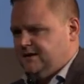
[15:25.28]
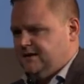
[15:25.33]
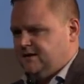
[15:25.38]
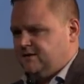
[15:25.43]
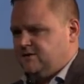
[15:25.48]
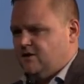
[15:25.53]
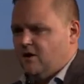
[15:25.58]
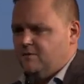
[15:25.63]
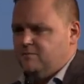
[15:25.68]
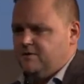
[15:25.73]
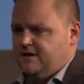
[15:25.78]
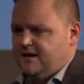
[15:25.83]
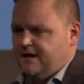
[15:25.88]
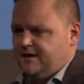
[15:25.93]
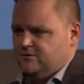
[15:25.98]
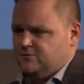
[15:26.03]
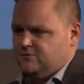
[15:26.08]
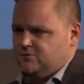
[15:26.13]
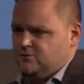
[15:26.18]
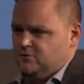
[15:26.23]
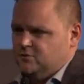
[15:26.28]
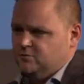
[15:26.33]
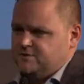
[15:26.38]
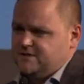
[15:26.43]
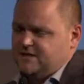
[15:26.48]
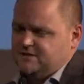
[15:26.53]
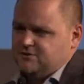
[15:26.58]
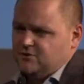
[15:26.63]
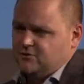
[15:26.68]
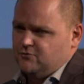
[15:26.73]
carbon
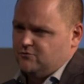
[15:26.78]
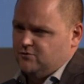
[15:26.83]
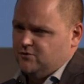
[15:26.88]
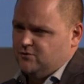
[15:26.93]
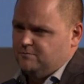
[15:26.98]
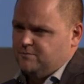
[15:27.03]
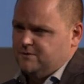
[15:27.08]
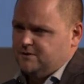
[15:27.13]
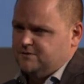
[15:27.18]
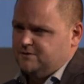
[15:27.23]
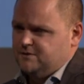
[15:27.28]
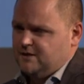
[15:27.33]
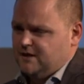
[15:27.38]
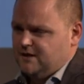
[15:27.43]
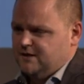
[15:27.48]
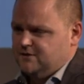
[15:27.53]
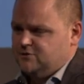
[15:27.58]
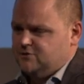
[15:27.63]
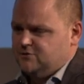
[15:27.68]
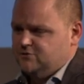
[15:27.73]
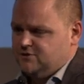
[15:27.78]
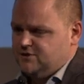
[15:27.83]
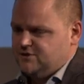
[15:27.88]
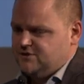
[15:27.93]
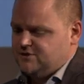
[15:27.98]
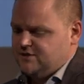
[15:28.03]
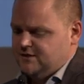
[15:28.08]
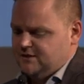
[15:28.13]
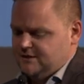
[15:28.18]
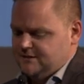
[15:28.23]
nanotubes as a group to
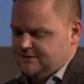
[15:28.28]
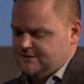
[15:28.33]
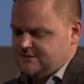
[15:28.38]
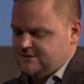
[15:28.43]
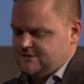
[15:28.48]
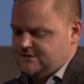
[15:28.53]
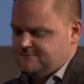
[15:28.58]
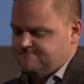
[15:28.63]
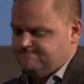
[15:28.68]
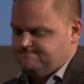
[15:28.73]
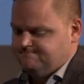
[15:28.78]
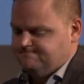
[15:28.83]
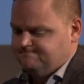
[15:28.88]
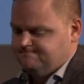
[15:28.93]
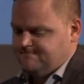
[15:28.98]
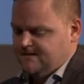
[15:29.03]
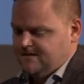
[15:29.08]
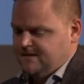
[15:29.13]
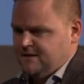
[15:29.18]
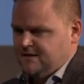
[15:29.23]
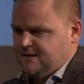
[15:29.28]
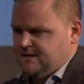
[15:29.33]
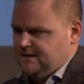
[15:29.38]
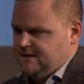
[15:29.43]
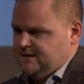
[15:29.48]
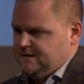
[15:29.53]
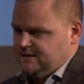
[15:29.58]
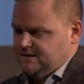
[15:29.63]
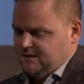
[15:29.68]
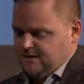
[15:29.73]
this SIN list.
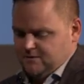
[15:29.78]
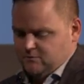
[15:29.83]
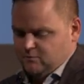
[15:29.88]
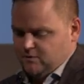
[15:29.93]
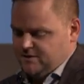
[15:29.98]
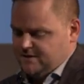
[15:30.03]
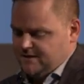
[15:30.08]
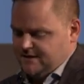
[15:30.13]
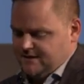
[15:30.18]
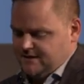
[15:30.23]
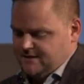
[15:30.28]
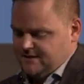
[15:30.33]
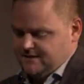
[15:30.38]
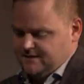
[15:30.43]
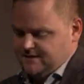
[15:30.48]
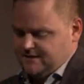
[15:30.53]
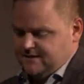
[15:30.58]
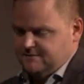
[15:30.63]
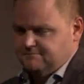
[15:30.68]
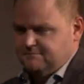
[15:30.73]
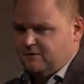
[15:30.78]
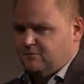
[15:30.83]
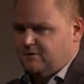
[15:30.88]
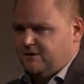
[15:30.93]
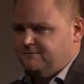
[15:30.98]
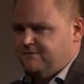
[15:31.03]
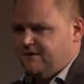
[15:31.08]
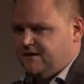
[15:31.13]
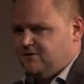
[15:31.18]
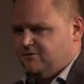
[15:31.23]
And with that, I
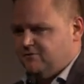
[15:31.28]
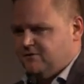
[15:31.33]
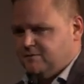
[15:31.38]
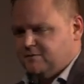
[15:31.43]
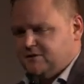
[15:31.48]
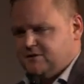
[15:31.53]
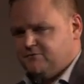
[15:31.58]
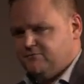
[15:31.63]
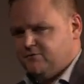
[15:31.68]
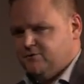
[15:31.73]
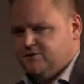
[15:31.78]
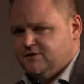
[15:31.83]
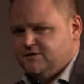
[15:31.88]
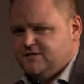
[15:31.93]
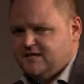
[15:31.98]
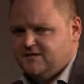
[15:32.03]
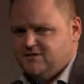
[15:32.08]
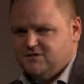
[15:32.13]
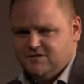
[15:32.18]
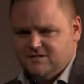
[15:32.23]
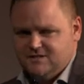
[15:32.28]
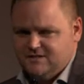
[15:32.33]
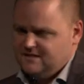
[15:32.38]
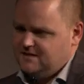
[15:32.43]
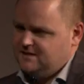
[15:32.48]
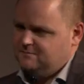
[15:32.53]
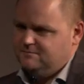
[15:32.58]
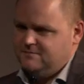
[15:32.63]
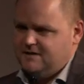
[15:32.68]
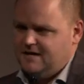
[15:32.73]
want to thank you very much for your attention,
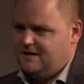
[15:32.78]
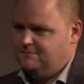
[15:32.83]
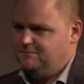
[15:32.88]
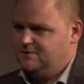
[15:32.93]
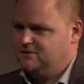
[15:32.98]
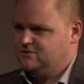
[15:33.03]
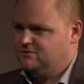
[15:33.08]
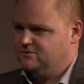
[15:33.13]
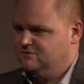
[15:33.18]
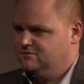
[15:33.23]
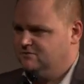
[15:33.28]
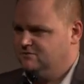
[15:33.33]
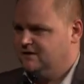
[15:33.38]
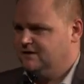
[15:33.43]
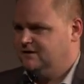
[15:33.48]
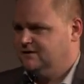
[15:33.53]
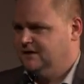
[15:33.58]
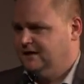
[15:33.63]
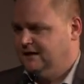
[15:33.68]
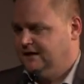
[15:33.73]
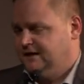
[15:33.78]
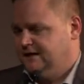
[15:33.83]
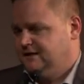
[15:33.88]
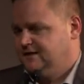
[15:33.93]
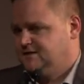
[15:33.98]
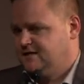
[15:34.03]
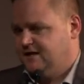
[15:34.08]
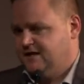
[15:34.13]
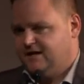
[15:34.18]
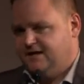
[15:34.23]
and I'm happy to
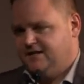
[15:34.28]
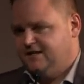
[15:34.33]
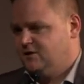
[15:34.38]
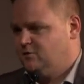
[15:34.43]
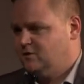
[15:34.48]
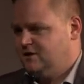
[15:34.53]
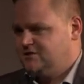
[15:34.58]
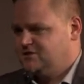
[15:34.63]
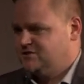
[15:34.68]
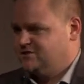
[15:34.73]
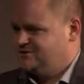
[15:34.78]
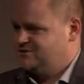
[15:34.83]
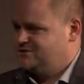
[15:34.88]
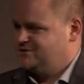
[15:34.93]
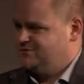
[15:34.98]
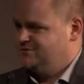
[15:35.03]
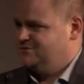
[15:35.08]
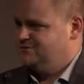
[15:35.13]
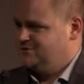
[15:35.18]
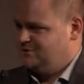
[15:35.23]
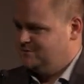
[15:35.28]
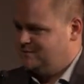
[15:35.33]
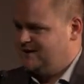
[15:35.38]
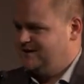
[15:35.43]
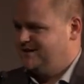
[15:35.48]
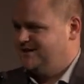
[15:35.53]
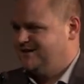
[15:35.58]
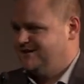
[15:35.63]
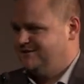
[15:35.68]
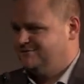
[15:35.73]
take any questions you
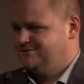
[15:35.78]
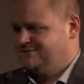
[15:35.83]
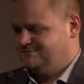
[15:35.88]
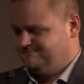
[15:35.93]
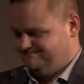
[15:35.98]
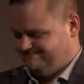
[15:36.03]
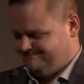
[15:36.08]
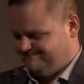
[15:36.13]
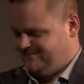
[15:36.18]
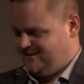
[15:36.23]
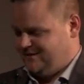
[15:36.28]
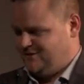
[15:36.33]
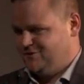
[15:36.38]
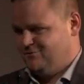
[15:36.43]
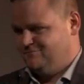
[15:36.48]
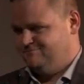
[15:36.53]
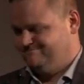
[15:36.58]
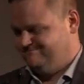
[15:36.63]
might have. Thank you.